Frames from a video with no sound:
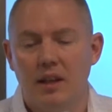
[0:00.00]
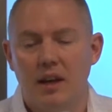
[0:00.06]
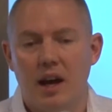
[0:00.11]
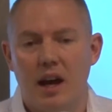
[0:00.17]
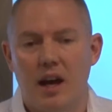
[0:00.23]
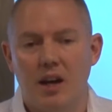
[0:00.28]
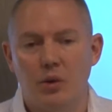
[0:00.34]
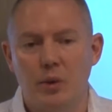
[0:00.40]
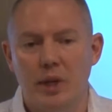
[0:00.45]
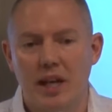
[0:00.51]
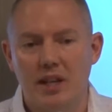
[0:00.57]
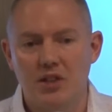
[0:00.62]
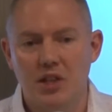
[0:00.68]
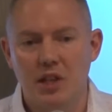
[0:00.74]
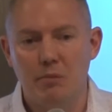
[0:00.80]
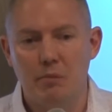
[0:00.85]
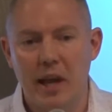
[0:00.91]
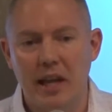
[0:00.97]
How do we
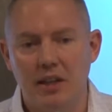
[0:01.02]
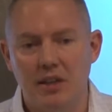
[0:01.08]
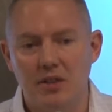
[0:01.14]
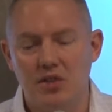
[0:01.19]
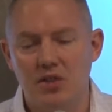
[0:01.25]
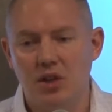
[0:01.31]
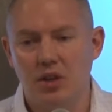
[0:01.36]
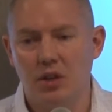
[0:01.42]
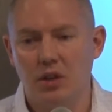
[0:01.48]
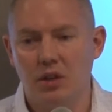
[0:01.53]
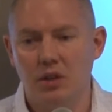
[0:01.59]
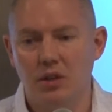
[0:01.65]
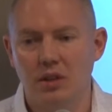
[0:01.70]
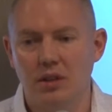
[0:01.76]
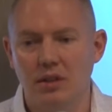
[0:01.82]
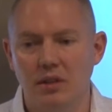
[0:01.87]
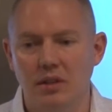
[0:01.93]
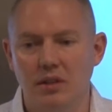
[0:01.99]
actually make it so
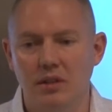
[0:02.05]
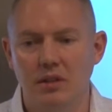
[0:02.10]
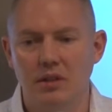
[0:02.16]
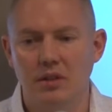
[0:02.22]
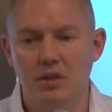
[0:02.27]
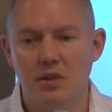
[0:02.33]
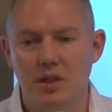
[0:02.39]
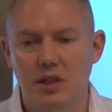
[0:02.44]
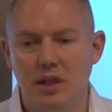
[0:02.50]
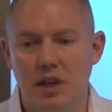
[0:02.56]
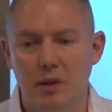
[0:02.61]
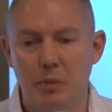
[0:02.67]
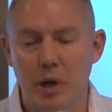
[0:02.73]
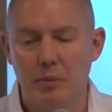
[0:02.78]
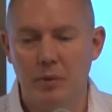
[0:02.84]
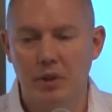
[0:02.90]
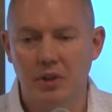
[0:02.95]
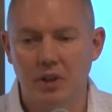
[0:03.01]
using our
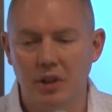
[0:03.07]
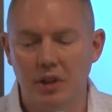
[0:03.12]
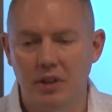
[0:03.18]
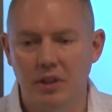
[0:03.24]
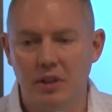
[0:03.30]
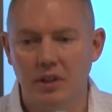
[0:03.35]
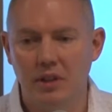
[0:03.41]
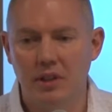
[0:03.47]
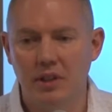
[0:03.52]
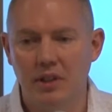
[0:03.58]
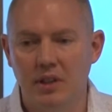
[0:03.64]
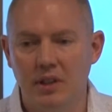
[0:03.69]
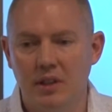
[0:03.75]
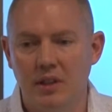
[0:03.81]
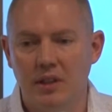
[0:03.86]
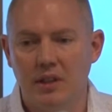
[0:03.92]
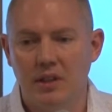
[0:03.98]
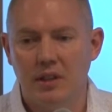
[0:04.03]
Puppet code?
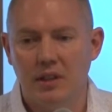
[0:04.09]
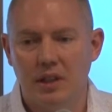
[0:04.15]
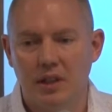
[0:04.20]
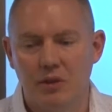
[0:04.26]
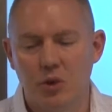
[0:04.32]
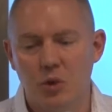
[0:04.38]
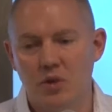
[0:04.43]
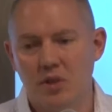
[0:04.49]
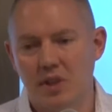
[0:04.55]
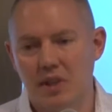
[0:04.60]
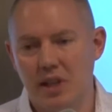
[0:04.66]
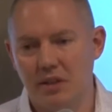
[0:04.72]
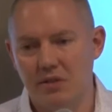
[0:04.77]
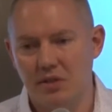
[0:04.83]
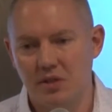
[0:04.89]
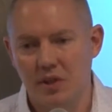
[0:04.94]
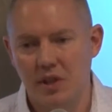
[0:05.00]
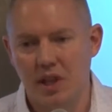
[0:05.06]
And of course, the
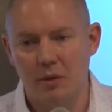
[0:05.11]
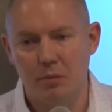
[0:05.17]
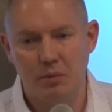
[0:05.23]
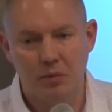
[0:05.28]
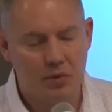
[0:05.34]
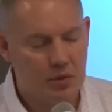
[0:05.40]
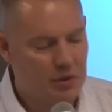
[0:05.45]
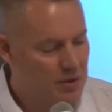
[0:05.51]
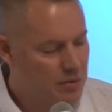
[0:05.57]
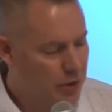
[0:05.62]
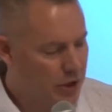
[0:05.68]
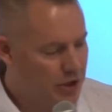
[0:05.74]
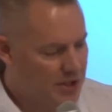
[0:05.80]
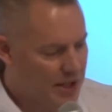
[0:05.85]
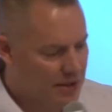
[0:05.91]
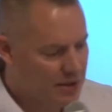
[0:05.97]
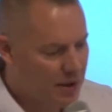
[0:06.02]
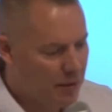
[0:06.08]
devs help through this
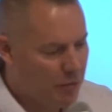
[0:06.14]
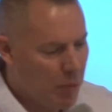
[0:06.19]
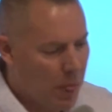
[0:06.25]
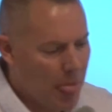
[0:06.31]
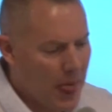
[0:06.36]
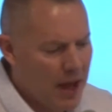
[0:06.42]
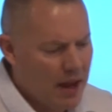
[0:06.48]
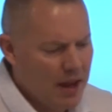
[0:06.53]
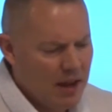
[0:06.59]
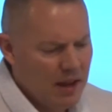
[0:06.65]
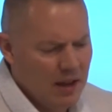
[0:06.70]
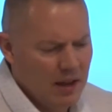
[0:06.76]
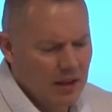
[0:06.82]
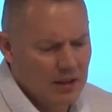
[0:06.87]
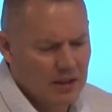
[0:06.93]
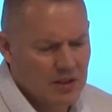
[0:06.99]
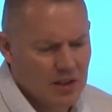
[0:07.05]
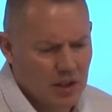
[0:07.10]
process.
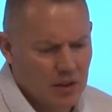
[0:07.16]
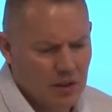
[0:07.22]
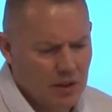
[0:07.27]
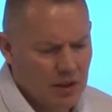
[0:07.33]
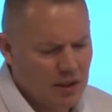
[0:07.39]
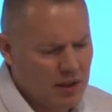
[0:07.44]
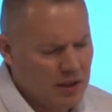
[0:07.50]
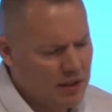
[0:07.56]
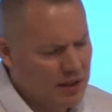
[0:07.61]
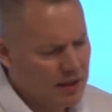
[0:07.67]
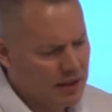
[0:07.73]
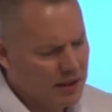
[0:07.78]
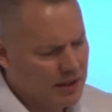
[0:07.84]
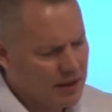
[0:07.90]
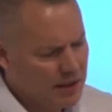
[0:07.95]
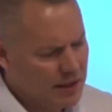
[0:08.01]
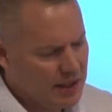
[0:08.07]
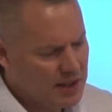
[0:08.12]
So
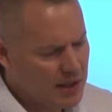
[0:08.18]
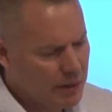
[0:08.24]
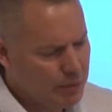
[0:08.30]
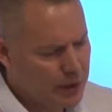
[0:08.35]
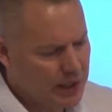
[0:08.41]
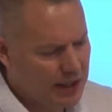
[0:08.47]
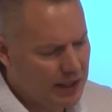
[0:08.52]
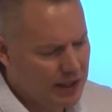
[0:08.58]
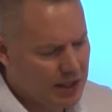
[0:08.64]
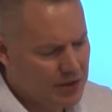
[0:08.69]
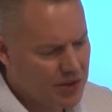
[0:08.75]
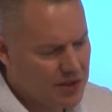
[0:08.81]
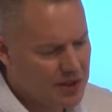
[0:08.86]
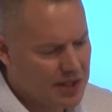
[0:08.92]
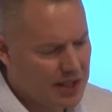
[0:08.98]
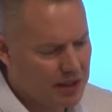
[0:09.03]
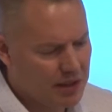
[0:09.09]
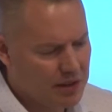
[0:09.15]
it's a pretty
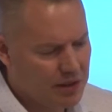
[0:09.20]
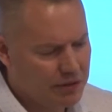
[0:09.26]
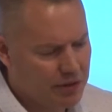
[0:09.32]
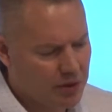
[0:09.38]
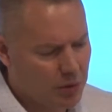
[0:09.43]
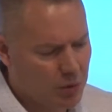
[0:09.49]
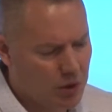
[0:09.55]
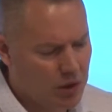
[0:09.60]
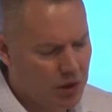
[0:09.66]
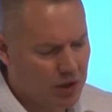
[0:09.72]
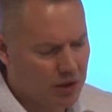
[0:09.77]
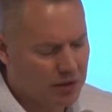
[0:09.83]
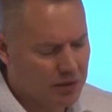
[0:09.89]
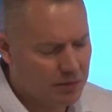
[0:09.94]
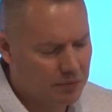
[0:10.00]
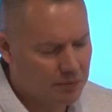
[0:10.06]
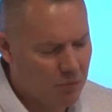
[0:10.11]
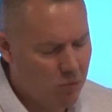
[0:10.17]
interesting and different world.